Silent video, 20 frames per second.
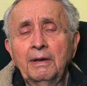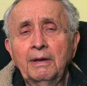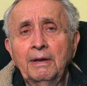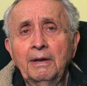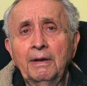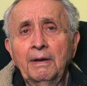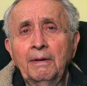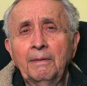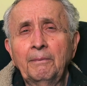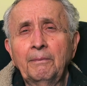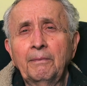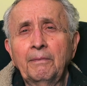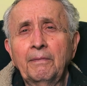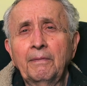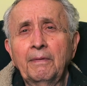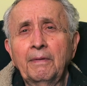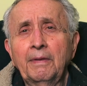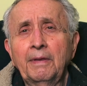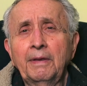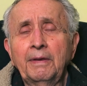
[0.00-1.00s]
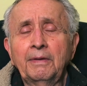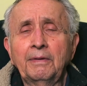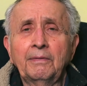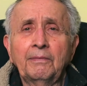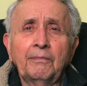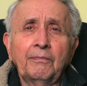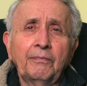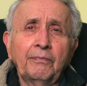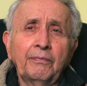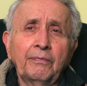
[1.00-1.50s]

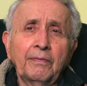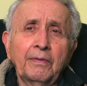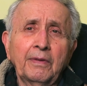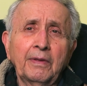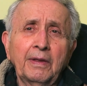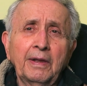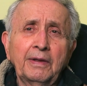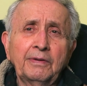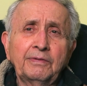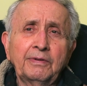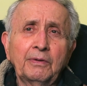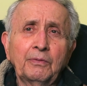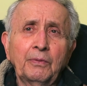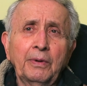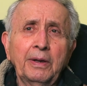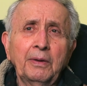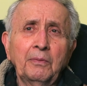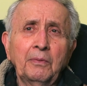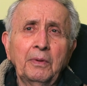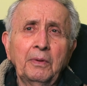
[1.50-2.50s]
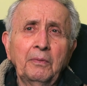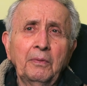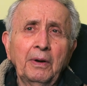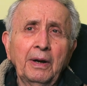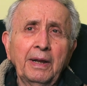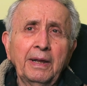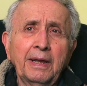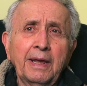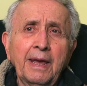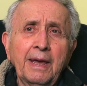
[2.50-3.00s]
they said, we
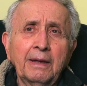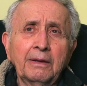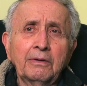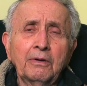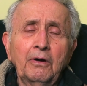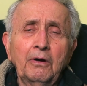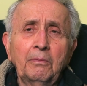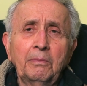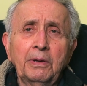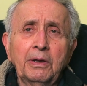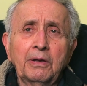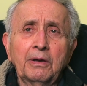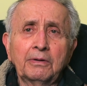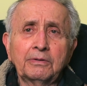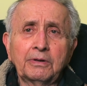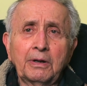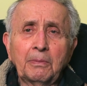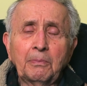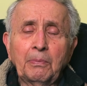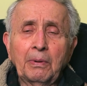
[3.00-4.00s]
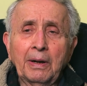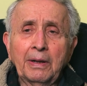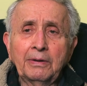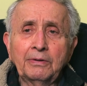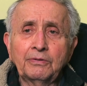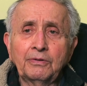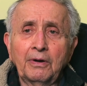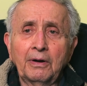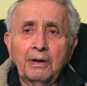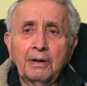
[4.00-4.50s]
really can't go because our
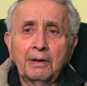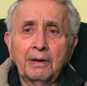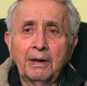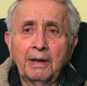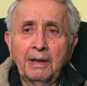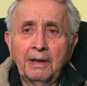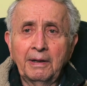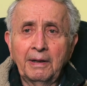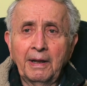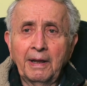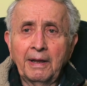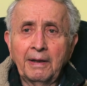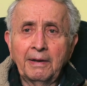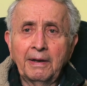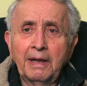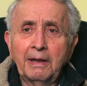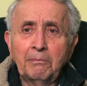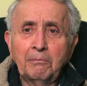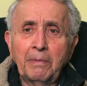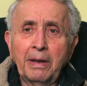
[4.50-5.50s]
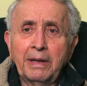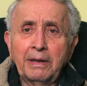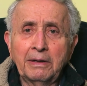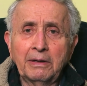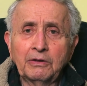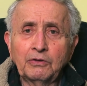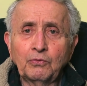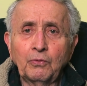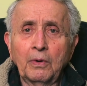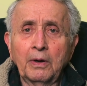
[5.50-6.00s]
planes aren't, they need
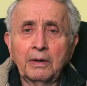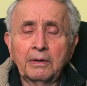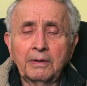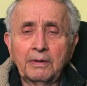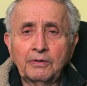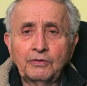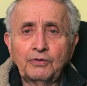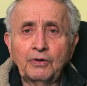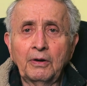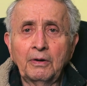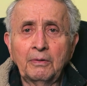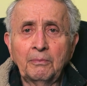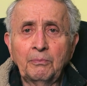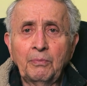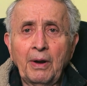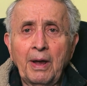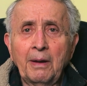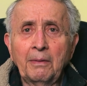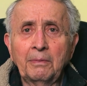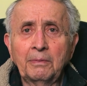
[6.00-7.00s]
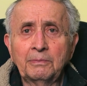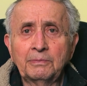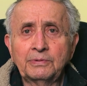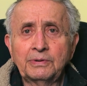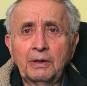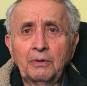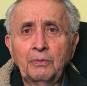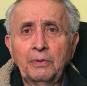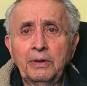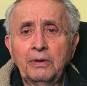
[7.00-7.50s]
maintenance work. There's certain
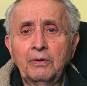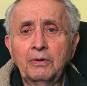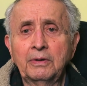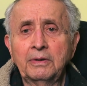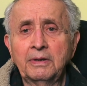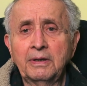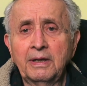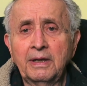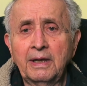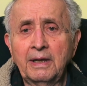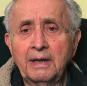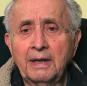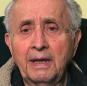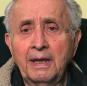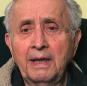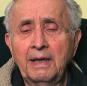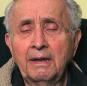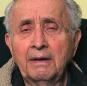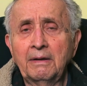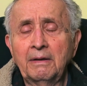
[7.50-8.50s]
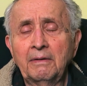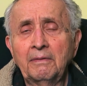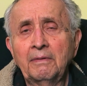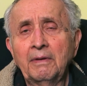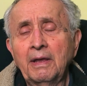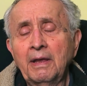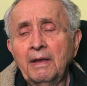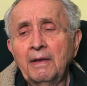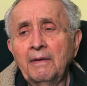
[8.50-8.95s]
problems that we couldn't get ahead of.